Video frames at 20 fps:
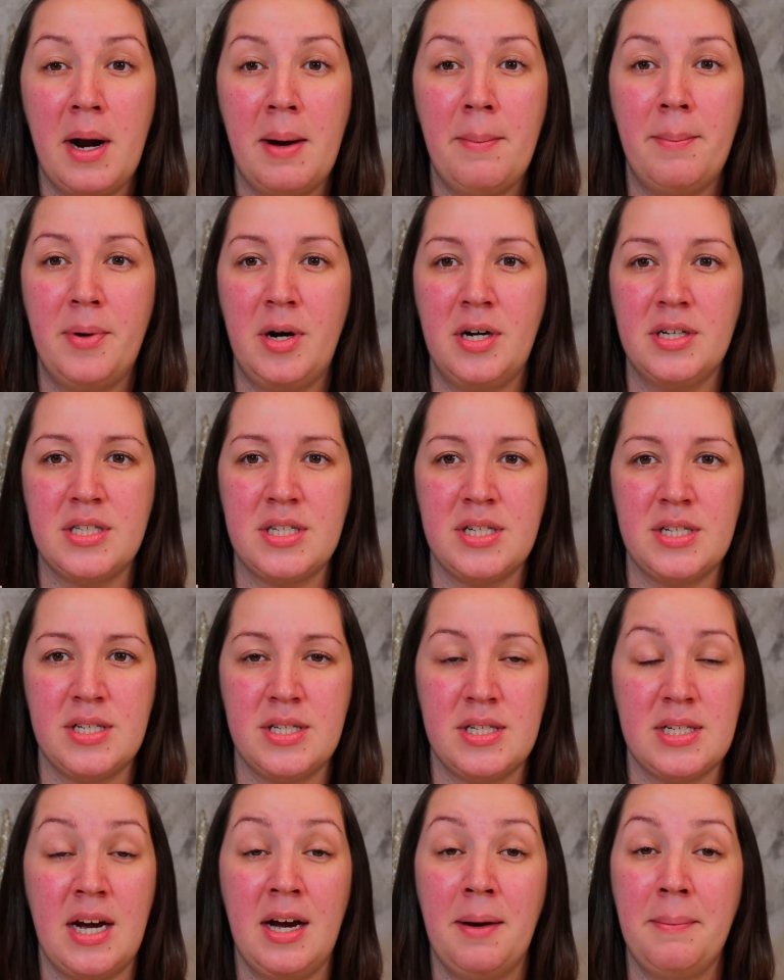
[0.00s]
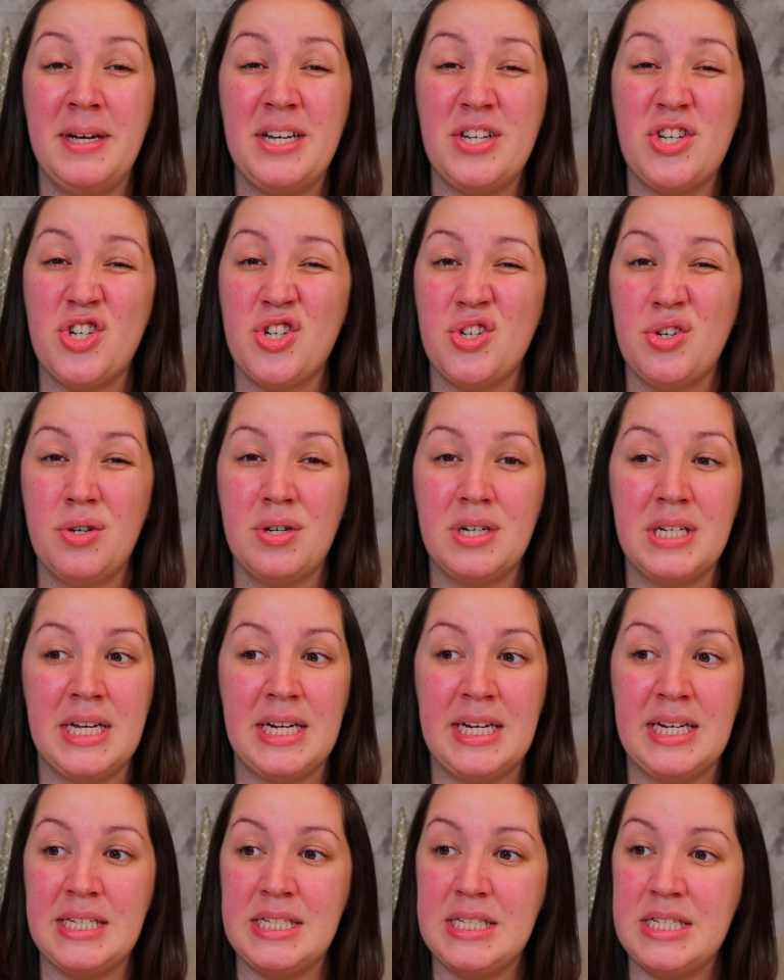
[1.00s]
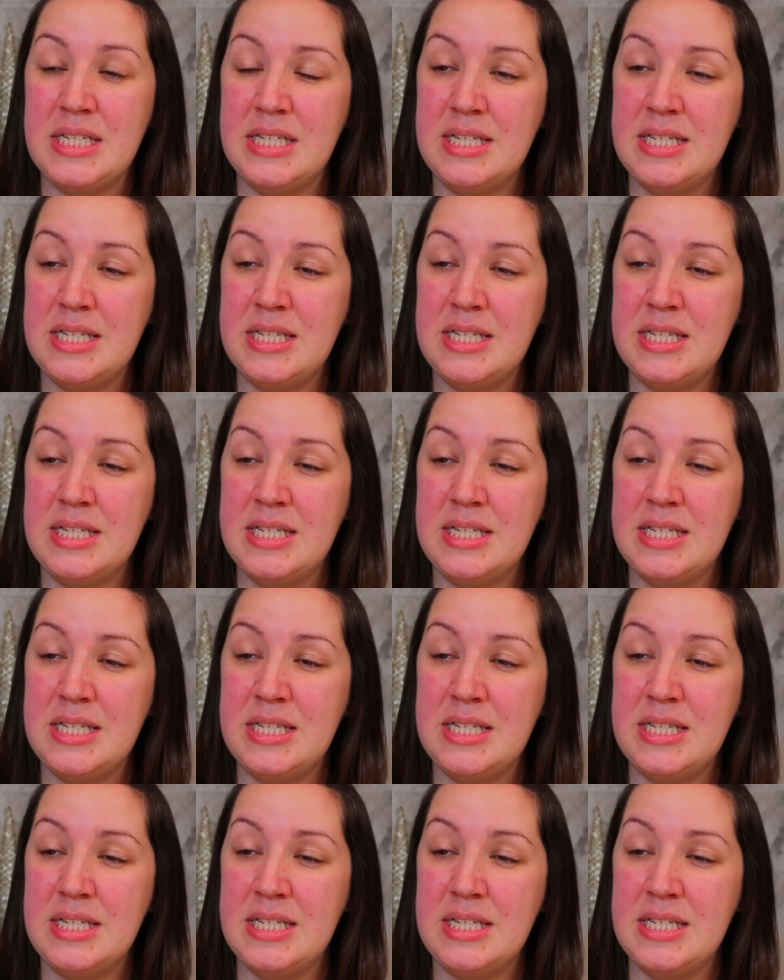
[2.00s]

I bought this, I made sure that I